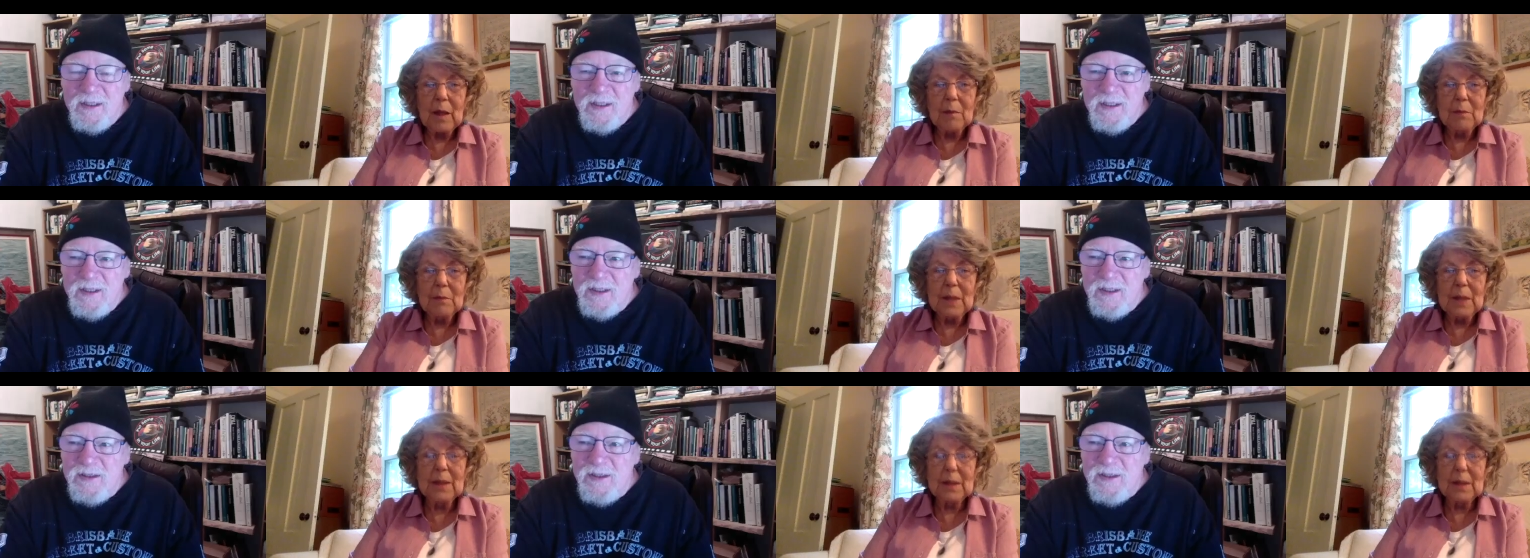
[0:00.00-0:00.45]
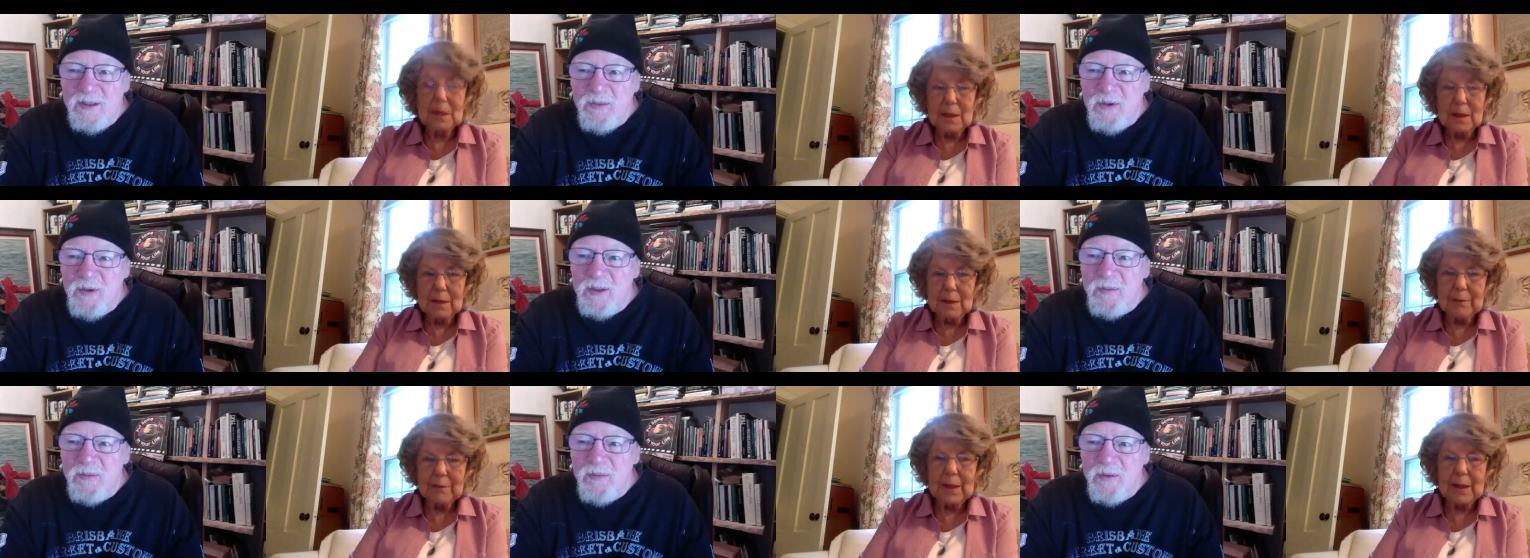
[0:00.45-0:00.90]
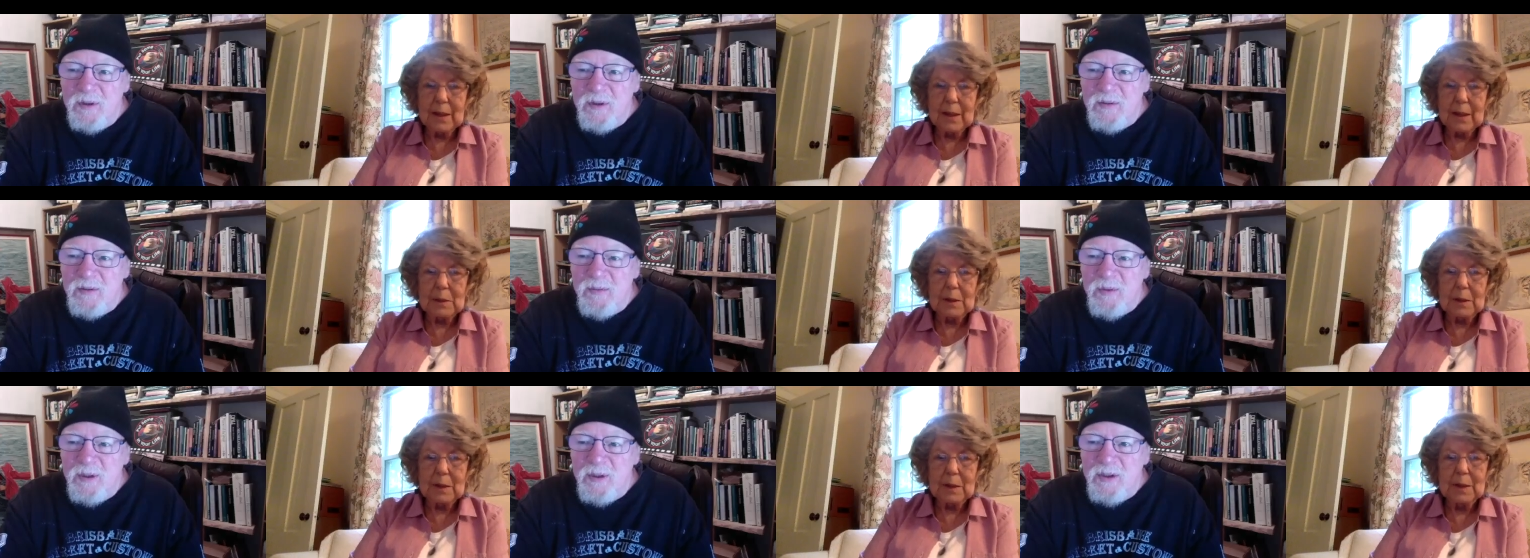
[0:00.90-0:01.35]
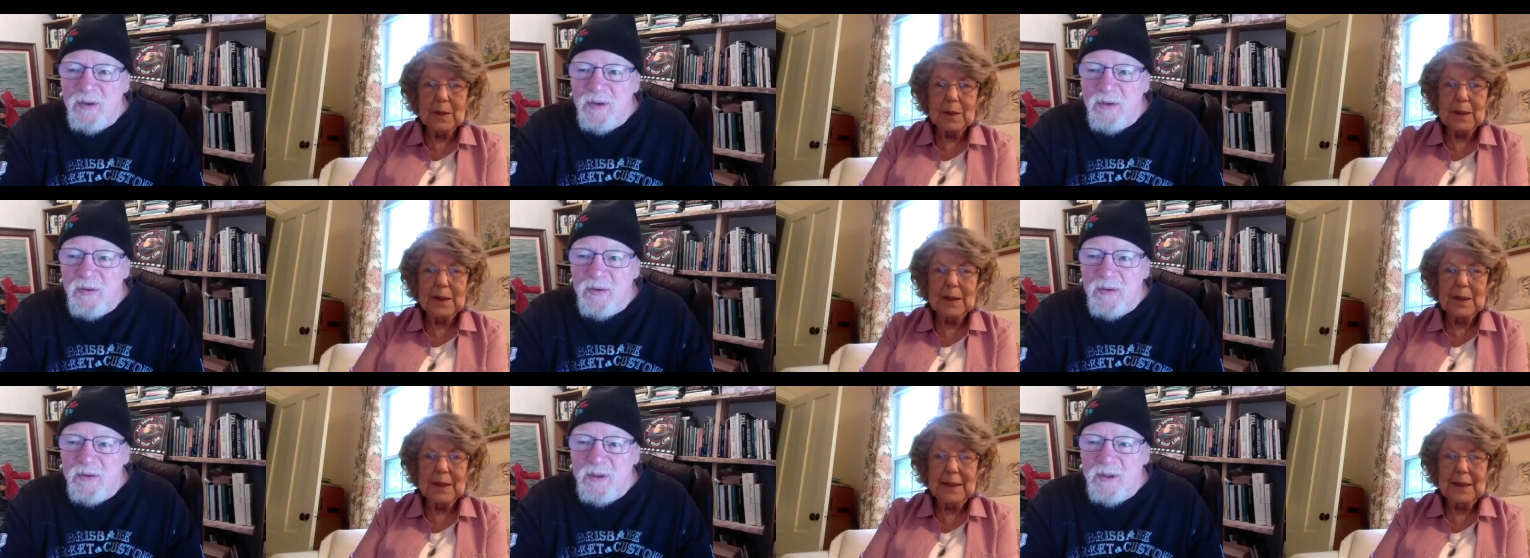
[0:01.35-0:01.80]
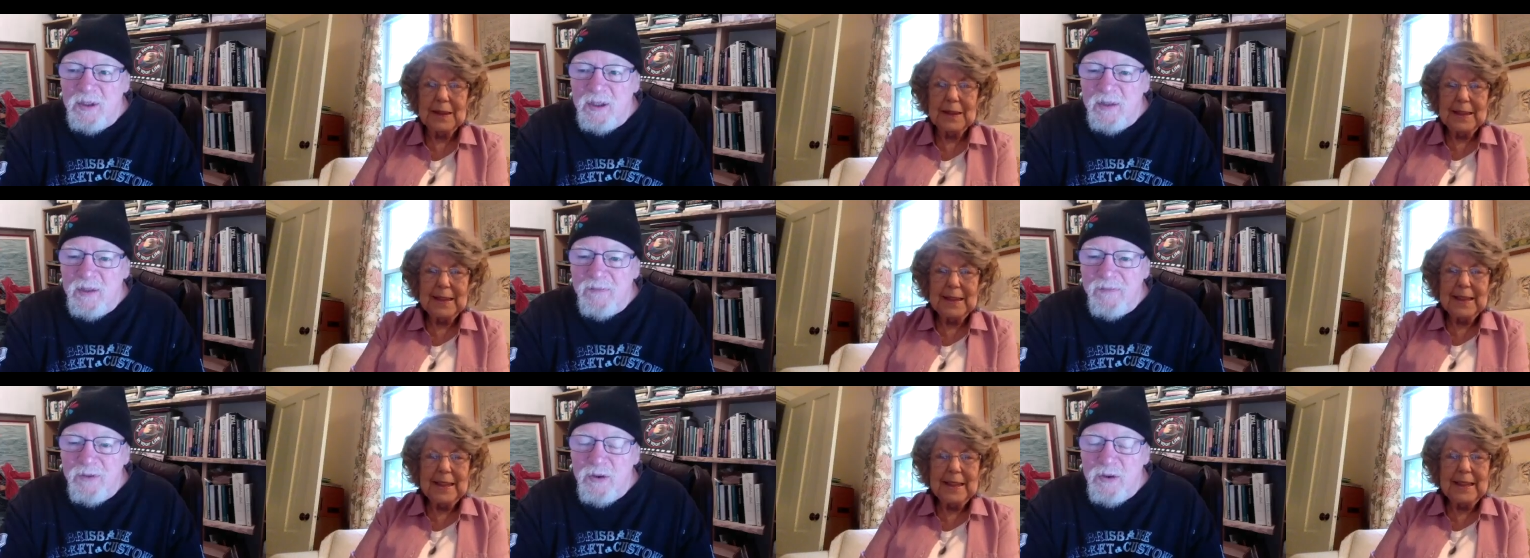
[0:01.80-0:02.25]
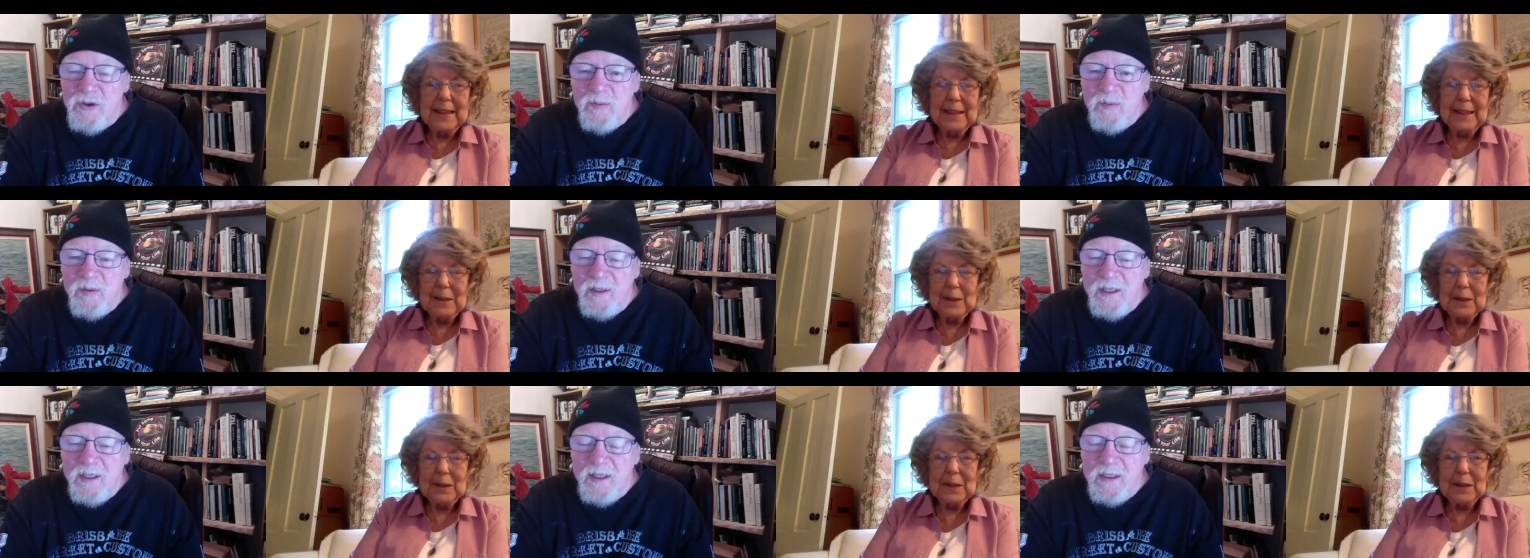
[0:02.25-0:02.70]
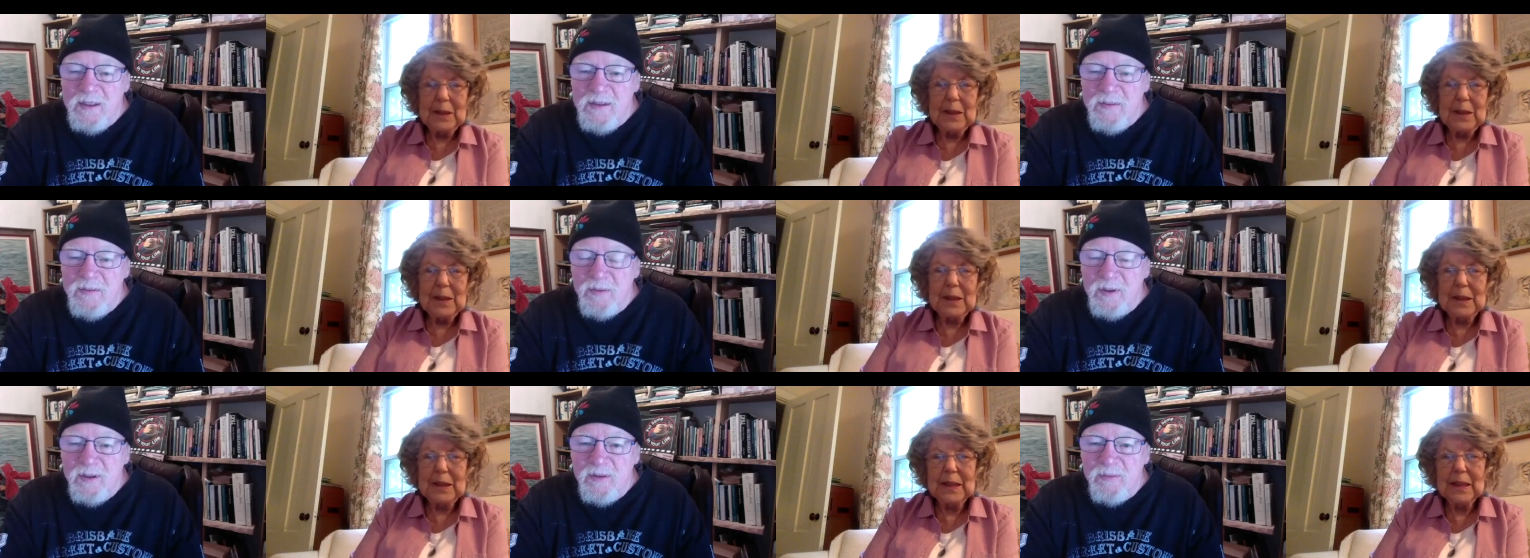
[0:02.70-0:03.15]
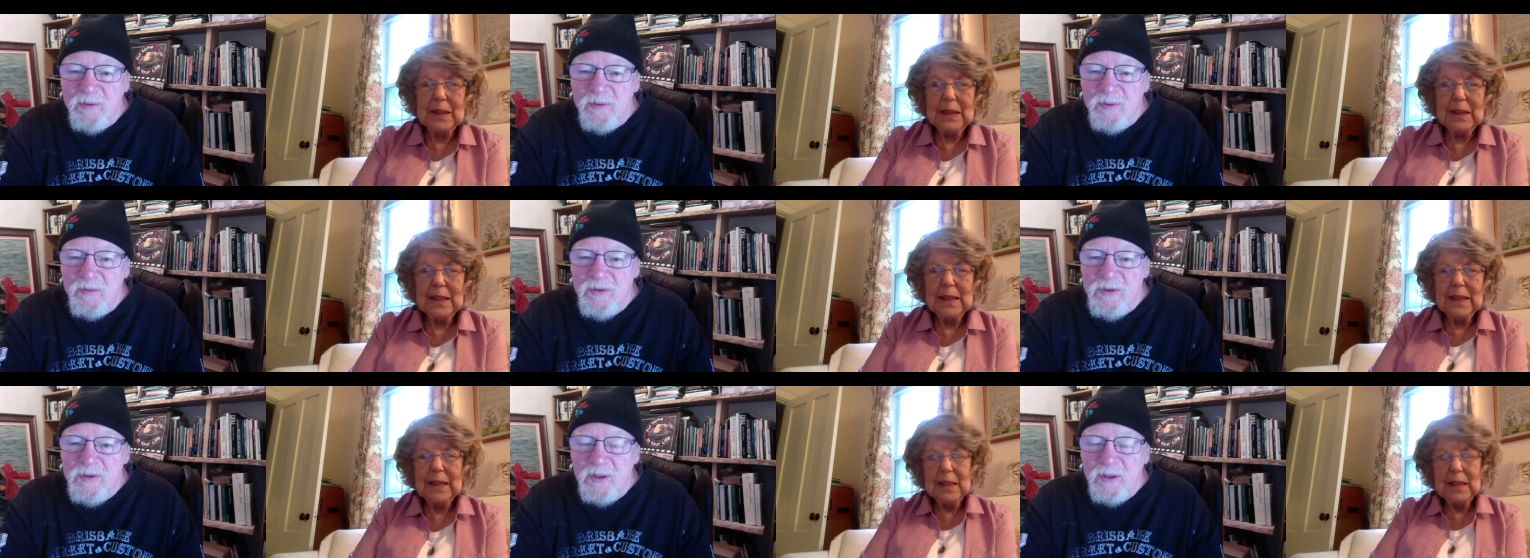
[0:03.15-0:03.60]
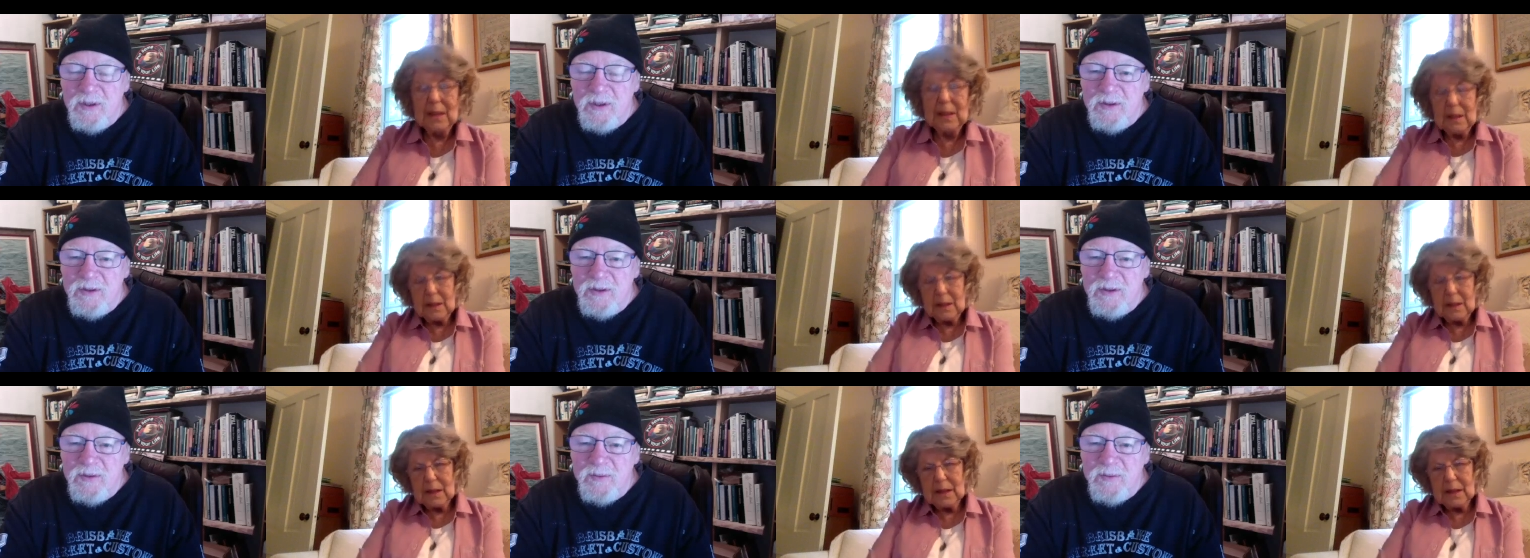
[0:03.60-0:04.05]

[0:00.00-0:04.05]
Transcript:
Speaker 1: Amazing. So what are your near future plans? What would you like to do?